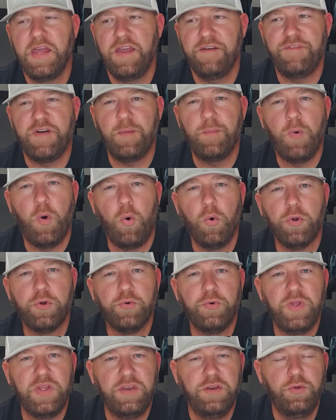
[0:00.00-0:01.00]
if I'm
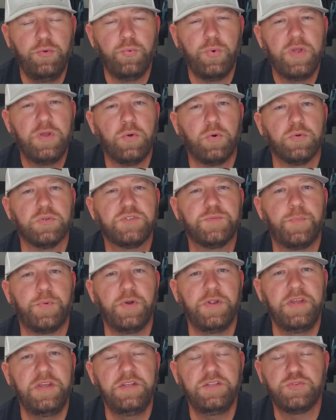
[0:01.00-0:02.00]
ordering new recoil
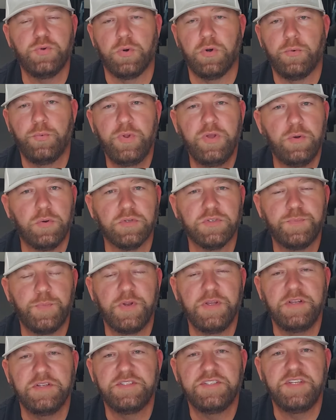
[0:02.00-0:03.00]
springs or a recoil
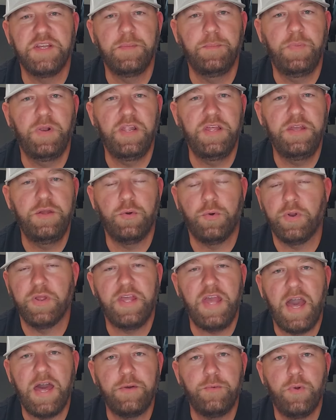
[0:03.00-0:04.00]
spring assembly or
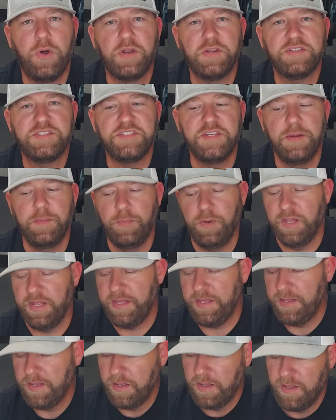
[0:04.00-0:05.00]
a guide rod
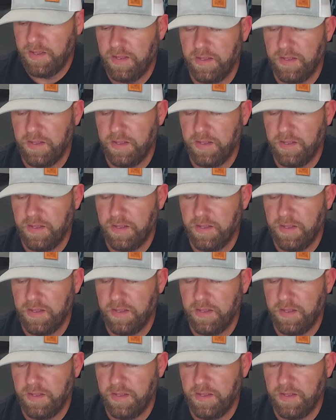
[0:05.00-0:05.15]
assembly,